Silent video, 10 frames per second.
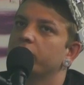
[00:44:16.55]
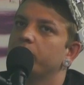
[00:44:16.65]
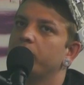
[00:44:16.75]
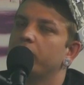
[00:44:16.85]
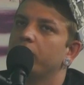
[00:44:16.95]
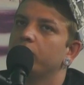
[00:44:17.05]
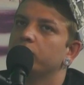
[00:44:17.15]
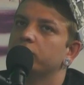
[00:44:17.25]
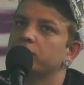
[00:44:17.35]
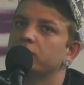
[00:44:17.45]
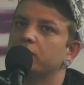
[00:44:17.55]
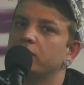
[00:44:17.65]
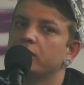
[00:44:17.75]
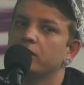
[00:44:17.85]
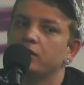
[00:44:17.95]
about
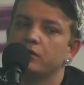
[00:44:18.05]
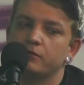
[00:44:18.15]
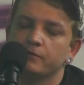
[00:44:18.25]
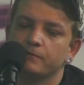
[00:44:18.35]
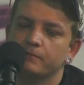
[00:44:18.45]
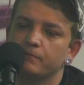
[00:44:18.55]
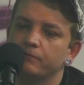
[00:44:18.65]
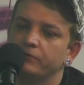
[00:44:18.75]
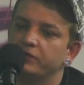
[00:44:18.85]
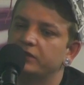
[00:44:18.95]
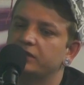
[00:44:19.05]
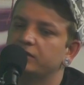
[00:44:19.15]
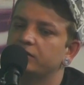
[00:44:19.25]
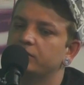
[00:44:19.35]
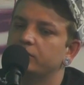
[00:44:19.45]
the
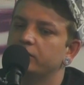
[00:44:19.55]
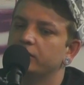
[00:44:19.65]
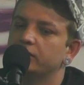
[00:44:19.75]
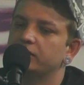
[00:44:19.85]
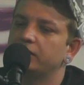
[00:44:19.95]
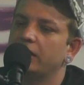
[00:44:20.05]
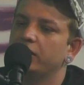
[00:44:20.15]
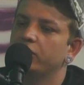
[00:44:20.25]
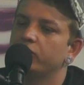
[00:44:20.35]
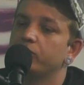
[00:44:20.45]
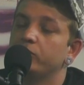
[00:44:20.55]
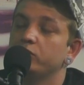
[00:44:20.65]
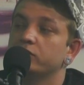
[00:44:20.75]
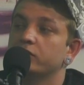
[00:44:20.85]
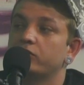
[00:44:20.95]
state of
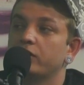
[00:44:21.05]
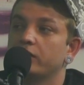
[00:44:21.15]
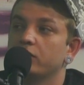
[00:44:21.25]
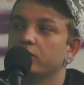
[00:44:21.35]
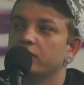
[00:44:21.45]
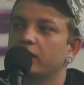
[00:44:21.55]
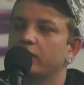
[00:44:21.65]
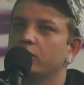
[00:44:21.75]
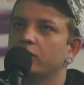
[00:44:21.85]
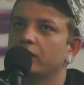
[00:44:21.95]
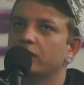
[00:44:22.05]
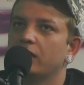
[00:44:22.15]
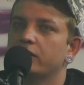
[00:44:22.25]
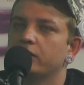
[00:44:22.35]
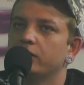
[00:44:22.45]
music right now? Like, I know like a lot
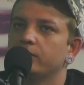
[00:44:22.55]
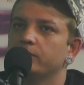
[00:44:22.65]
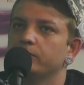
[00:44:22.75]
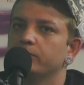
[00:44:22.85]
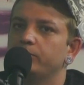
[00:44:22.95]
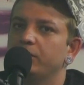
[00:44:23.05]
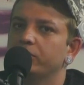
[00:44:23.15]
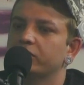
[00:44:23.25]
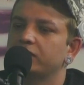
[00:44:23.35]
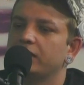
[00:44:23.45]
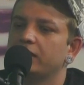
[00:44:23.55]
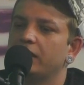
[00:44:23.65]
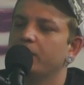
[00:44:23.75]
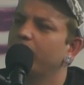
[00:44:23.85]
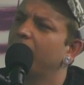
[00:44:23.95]
of people are saying
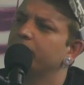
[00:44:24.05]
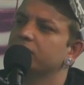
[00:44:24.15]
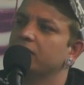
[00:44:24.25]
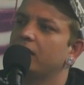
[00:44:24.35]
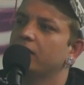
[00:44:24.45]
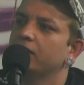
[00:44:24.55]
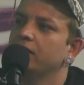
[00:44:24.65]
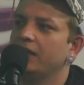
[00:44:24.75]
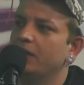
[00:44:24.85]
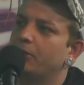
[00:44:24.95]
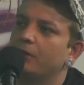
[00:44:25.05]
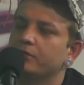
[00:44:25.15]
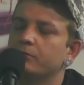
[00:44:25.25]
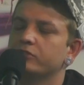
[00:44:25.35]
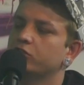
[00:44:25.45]
hip hop
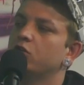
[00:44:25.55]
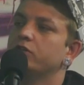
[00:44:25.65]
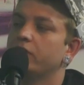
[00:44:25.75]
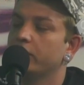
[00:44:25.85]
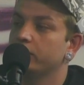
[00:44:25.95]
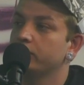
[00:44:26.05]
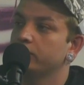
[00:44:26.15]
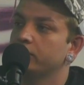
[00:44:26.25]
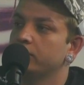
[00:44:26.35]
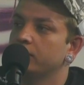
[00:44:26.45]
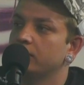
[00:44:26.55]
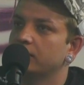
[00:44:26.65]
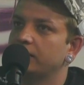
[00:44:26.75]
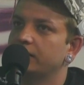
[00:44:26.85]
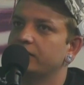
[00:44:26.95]
numbers are going down.
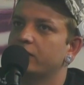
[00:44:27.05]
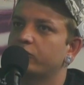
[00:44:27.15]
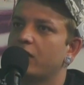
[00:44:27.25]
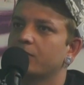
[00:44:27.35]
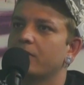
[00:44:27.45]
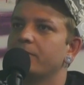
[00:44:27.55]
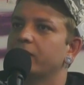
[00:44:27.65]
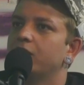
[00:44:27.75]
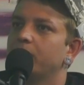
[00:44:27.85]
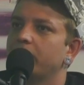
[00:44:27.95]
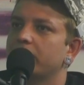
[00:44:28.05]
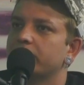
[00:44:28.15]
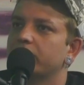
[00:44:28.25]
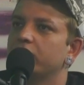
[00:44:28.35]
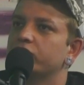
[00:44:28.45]
Like they're saying rock might make a comeback,
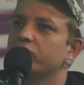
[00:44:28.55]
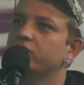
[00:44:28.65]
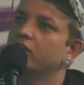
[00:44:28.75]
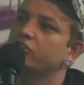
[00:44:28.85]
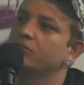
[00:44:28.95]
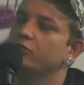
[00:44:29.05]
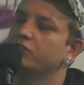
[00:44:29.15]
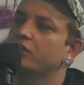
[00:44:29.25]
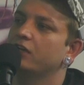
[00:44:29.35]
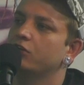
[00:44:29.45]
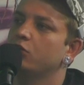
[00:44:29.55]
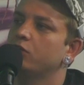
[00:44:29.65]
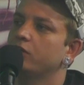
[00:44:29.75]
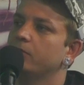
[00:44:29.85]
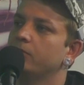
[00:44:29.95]
like country music kind of going up.